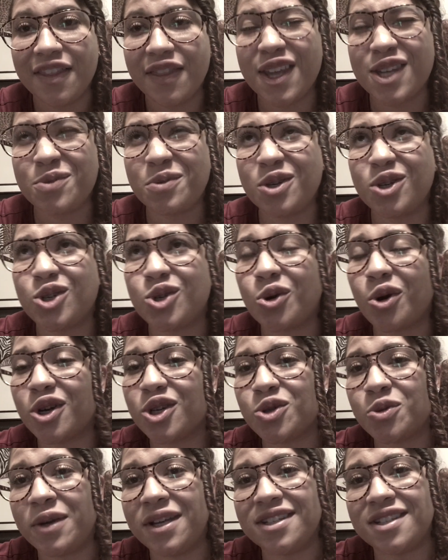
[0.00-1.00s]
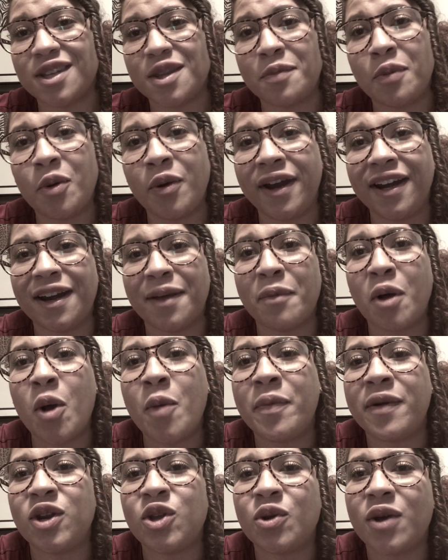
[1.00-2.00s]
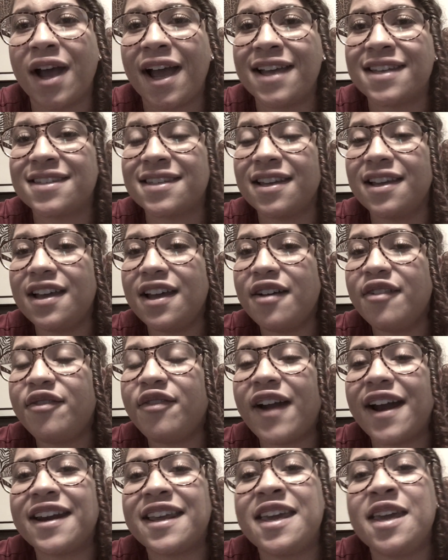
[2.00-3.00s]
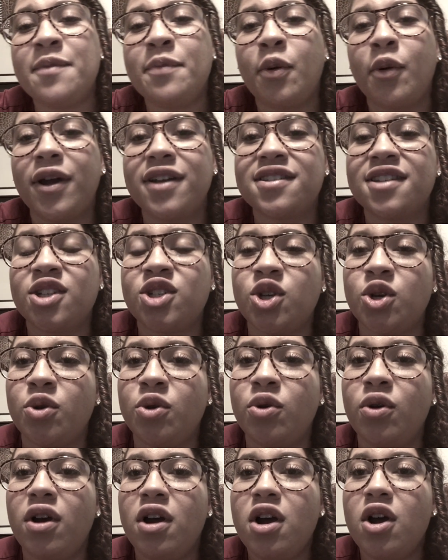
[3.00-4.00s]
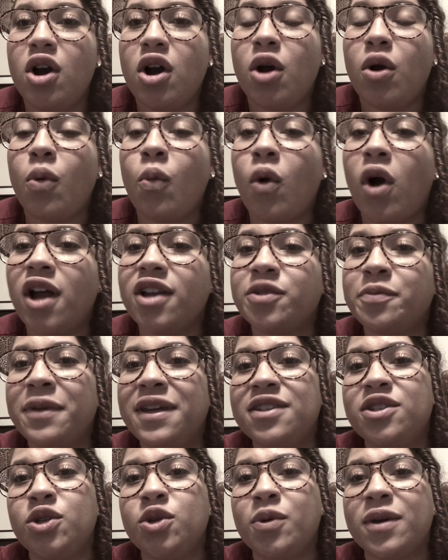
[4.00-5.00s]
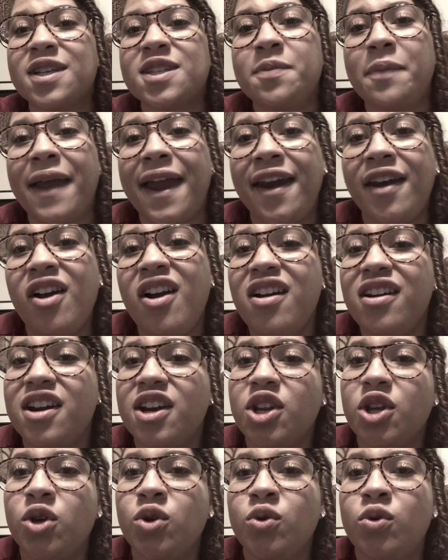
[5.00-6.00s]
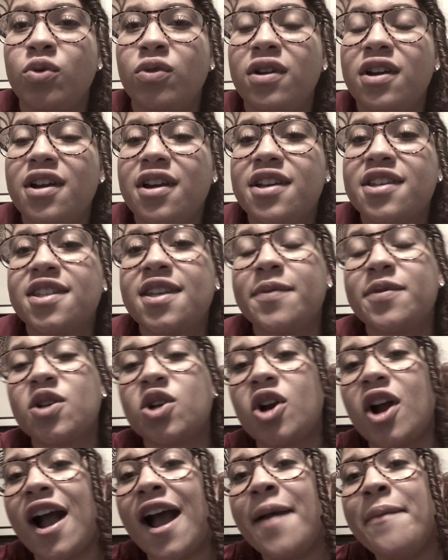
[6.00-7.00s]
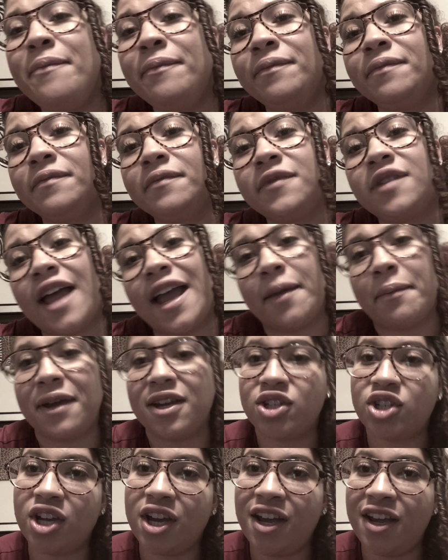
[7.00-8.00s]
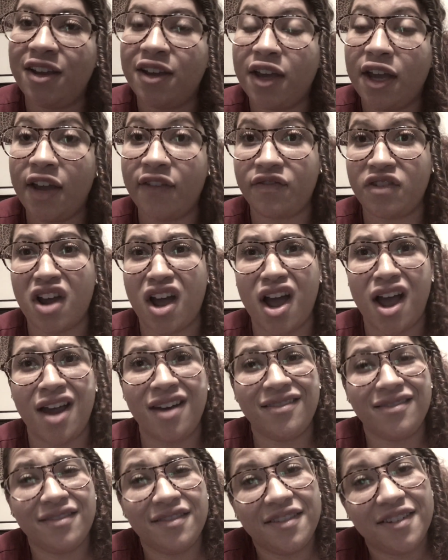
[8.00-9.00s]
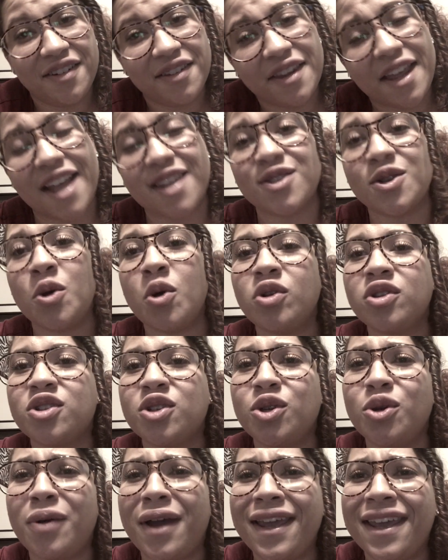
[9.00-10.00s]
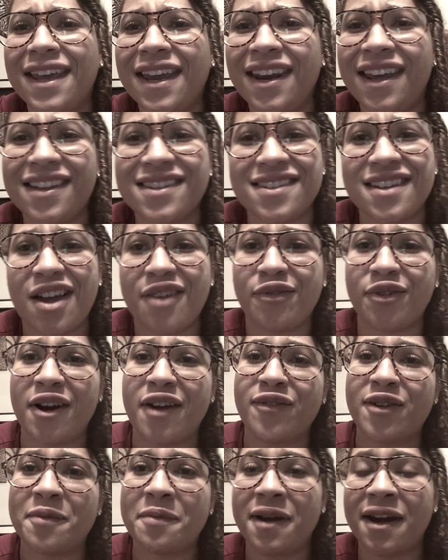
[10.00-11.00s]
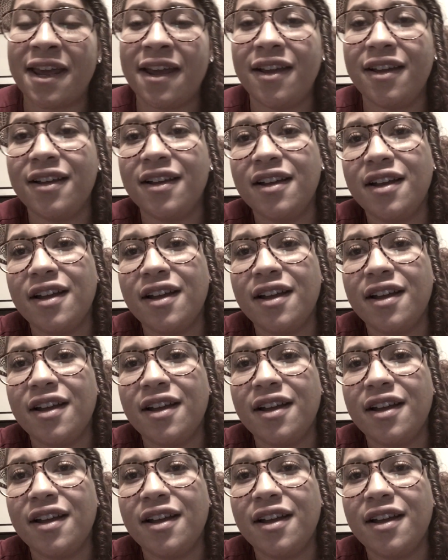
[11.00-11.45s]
This one's short, sweet, to the point. I'm hoping you guys find key points that you want me to expand on, and you subscribe, like my shit. If not, that's cool too. I get it. It's not for everybody.